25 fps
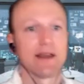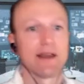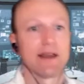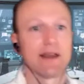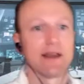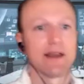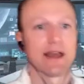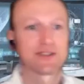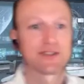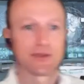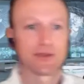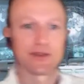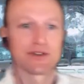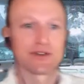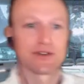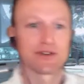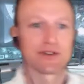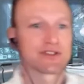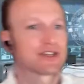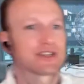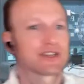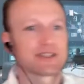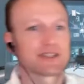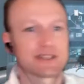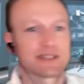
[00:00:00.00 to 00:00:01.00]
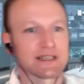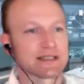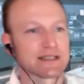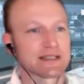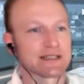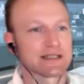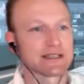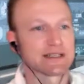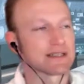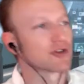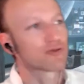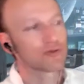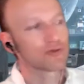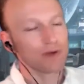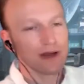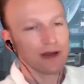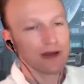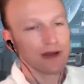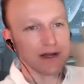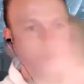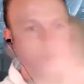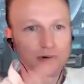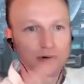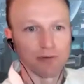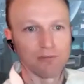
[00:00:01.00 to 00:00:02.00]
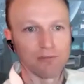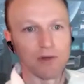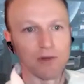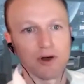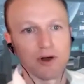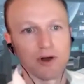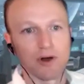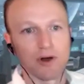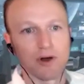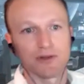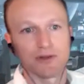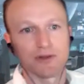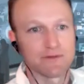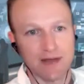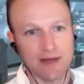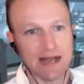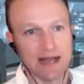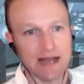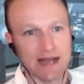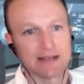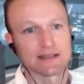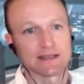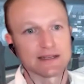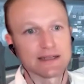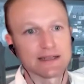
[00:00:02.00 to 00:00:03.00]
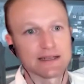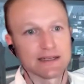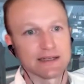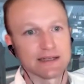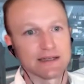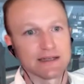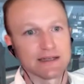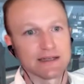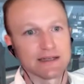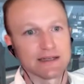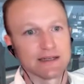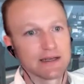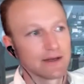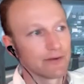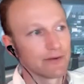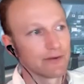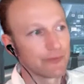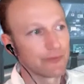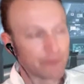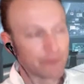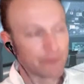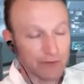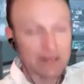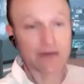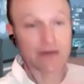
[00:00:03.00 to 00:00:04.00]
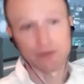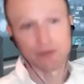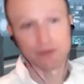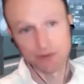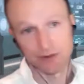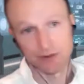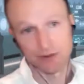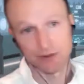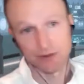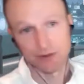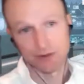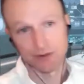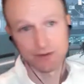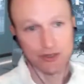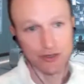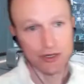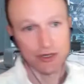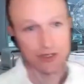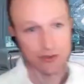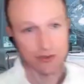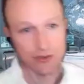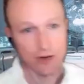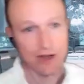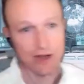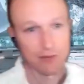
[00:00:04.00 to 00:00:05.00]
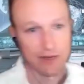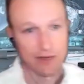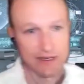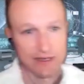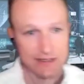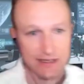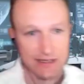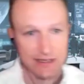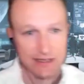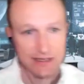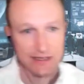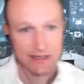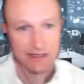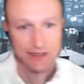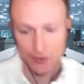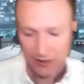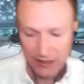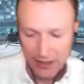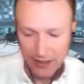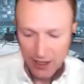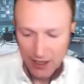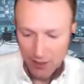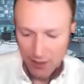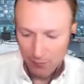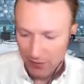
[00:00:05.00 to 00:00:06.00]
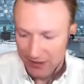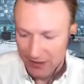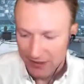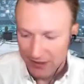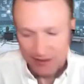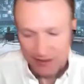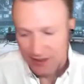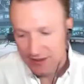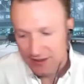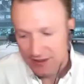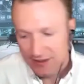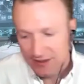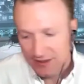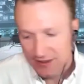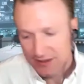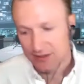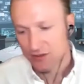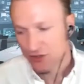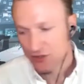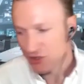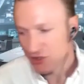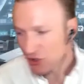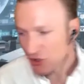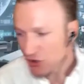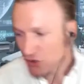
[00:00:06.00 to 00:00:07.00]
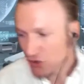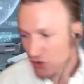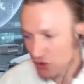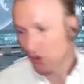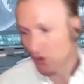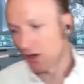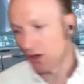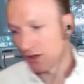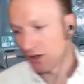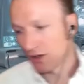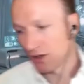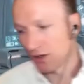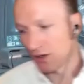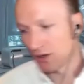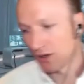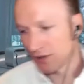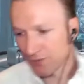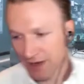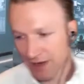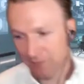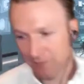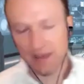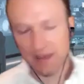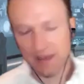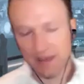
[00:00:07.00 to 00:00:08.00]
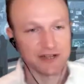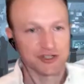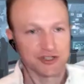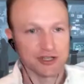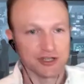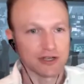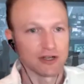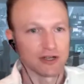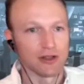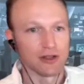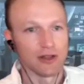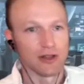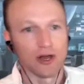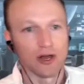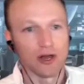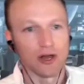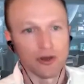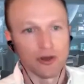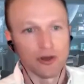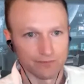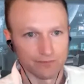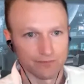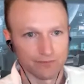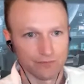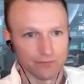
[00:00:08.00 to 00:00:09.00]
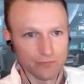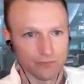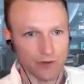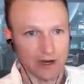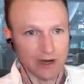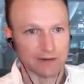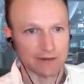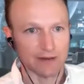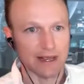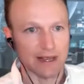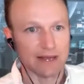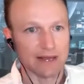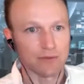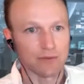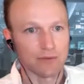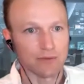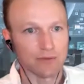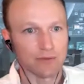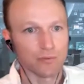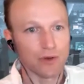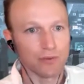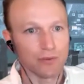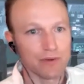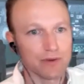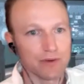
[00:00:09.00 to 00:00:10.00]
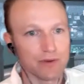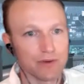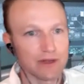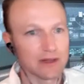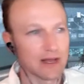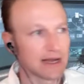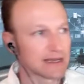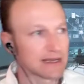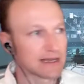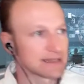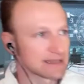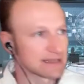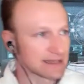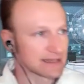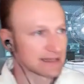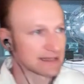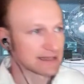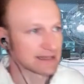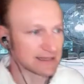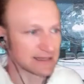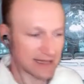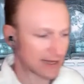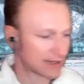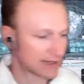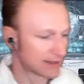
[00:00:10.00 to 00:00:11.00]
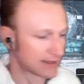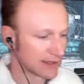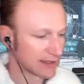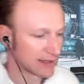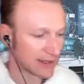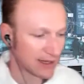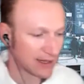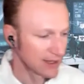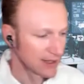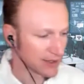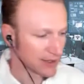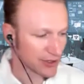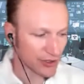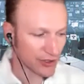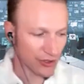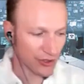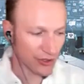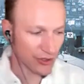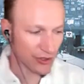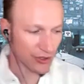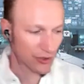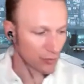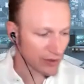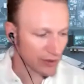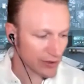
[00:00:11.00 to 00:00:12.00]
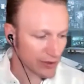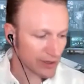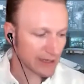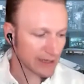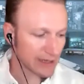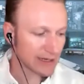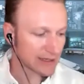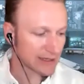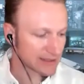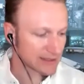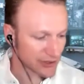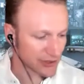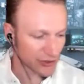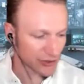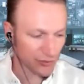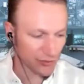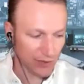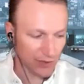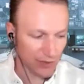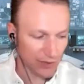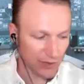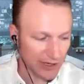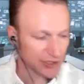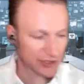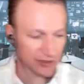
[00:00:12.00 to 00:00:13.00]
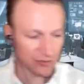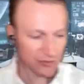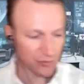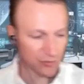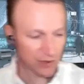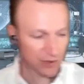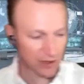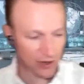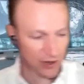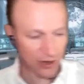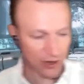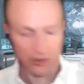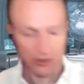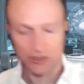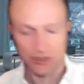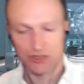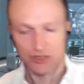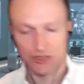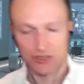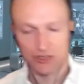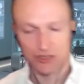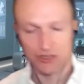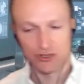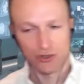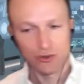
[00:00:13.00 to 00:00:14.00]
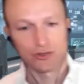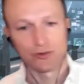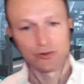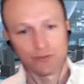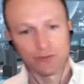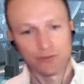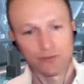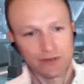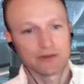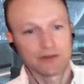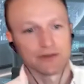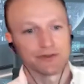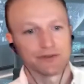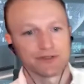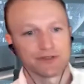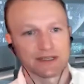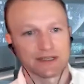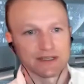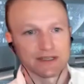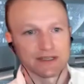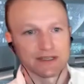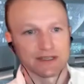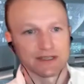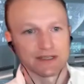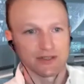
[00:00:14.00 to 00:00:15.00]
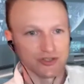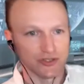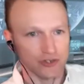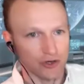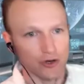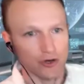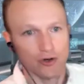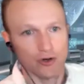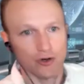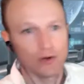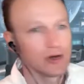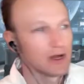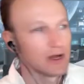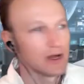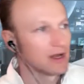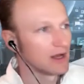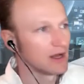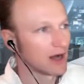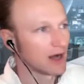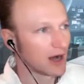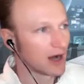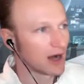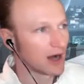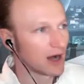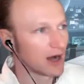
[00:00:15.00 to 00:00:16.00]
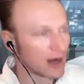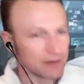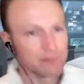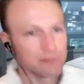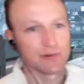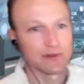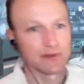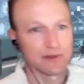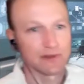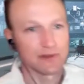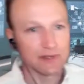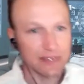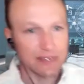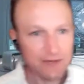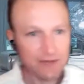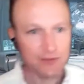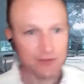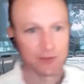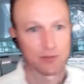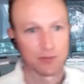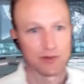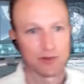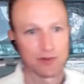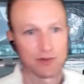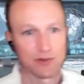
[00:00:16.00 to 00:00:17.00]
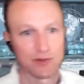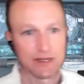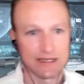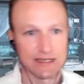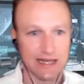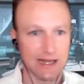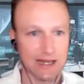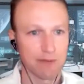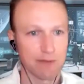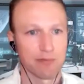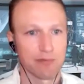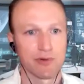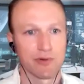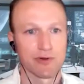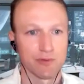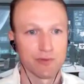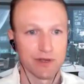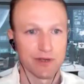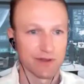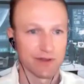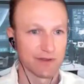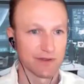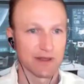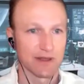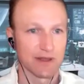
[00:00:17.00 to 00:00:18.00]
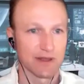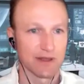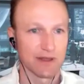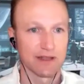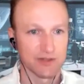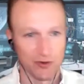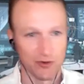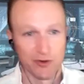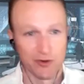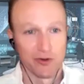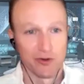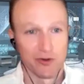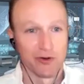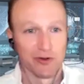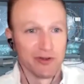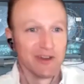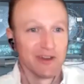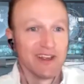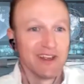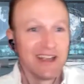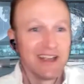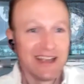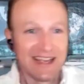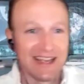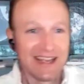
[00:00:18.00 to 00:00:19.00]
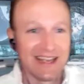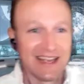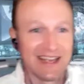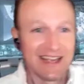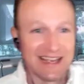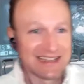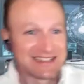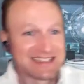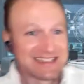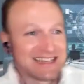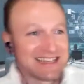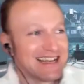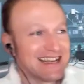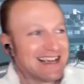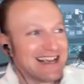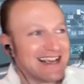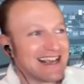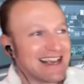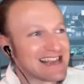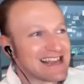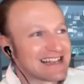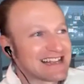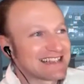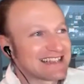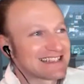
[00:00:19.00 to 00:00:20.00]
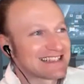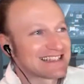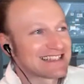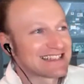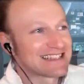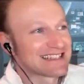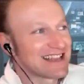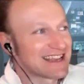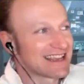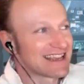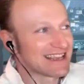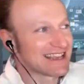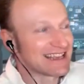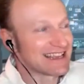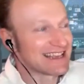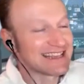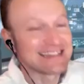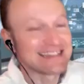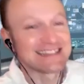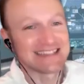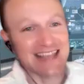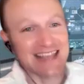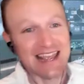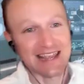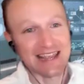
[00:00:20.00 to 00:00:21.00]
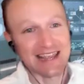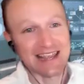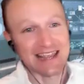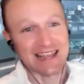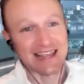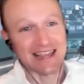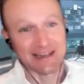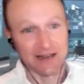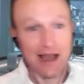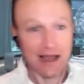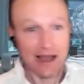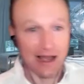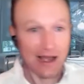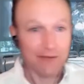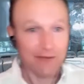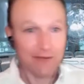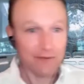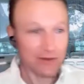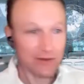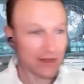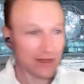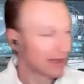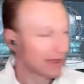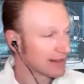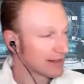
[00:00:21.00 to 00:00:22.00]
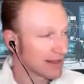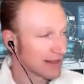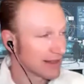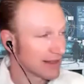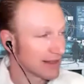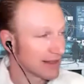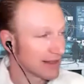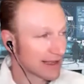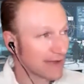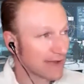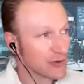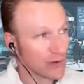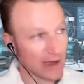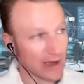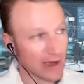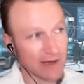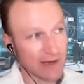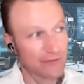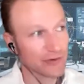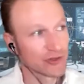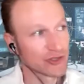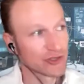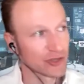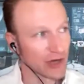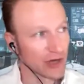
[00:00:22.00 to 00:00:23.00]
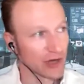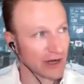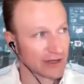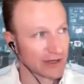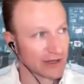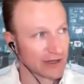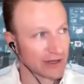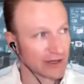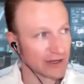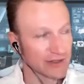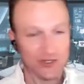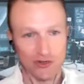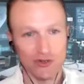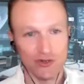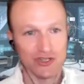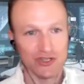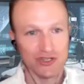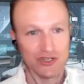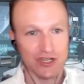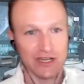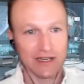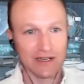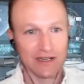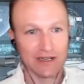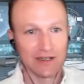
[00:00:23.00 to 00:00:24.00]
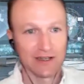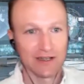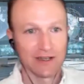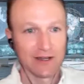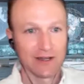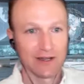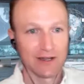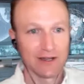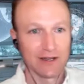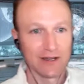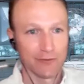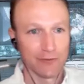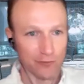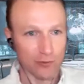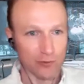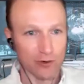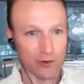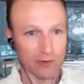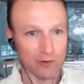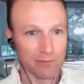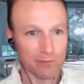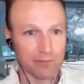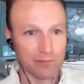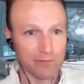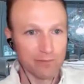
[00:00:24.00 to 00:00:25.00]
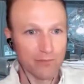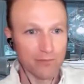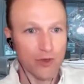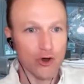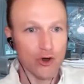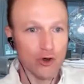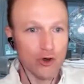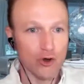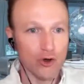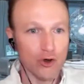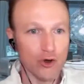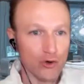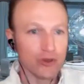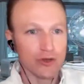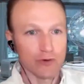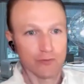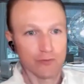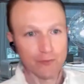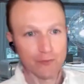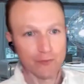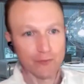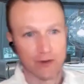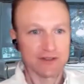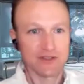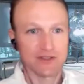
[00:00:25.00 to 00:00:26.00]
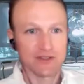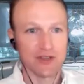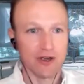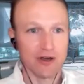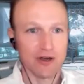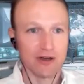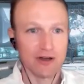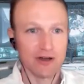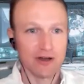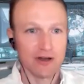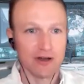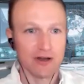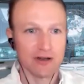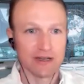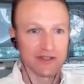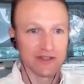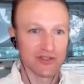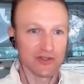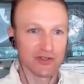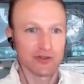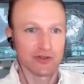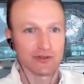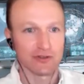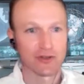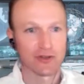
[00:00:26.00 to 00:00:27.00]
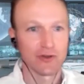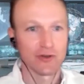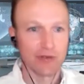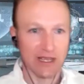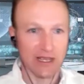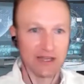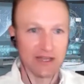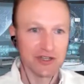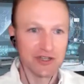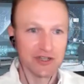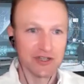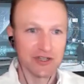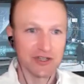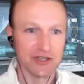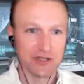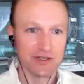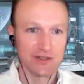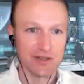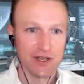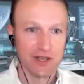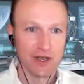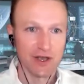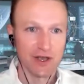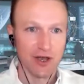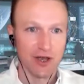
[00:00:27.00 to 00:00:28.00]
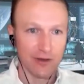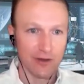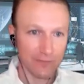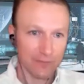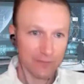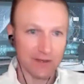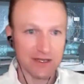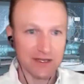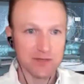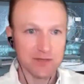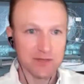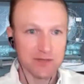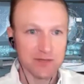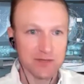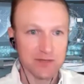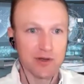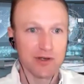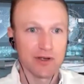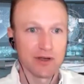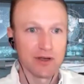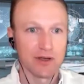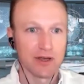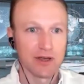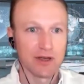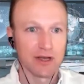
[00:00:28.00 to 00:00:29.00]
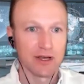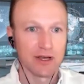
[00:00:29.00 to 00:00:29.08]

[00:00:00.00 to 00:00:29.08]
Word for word: And so there's just this incredible multifaceted mm. field that TrustGraph plays into, but it doesn't do all of that magic alone right and what we realized is that you know we're in a situation where our social field is so unbelievably tampered with and screwed it's it's like insane have like have you ever tried searching for who your friends are in certain locations on facebook